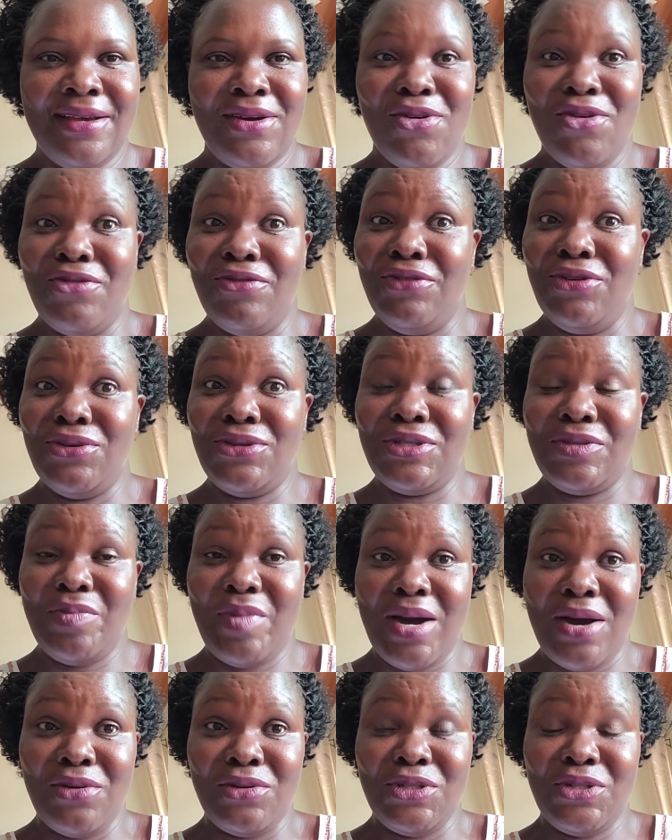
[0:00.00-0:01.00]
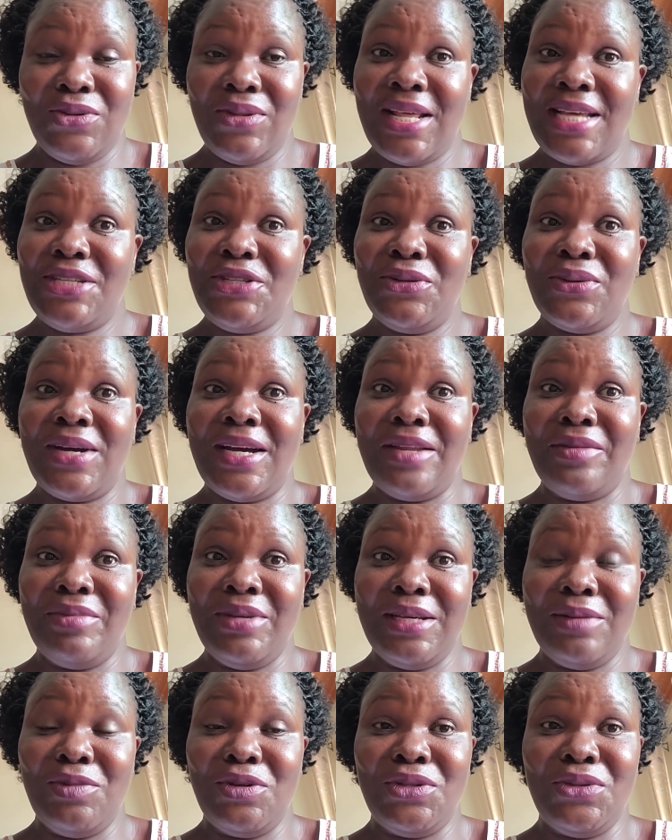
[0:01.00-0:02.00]
of your spouse so that you can be
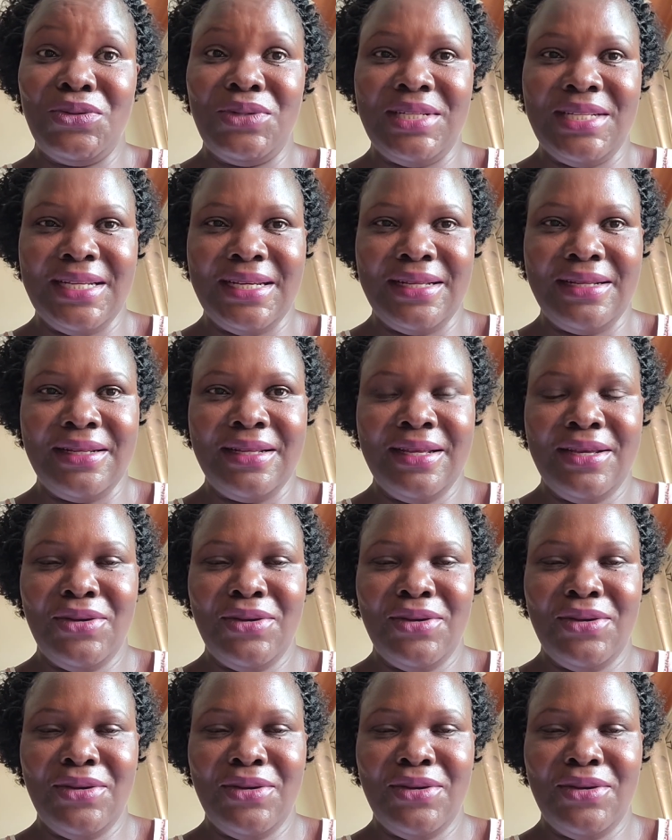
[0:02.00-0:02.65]
able to tell